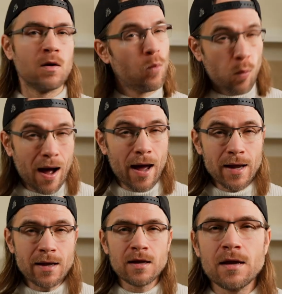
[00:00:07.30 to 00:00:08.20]

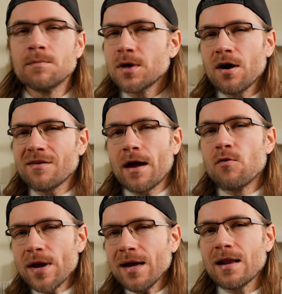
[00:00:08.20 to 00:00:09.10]
Why? Because I
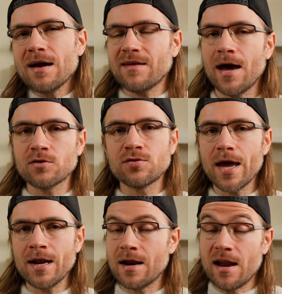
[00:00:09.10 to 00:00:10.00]
realized I had
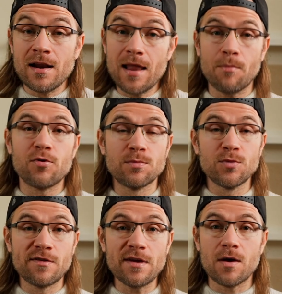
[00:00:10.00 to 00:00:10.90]
created an elaborate
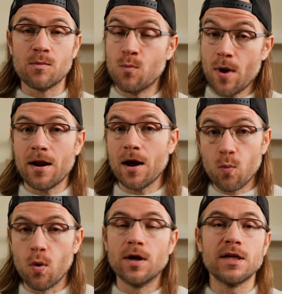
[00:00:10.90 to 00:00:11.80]
museum when I
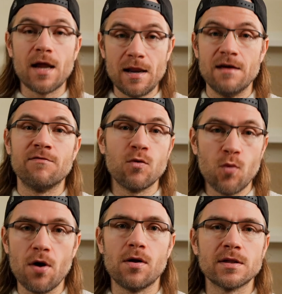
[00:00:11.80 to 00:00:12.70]
wanted a living
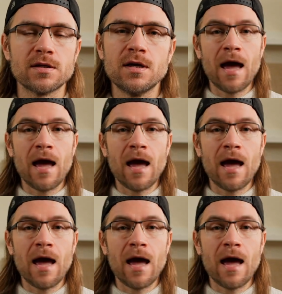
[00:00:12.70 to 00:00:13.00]
world.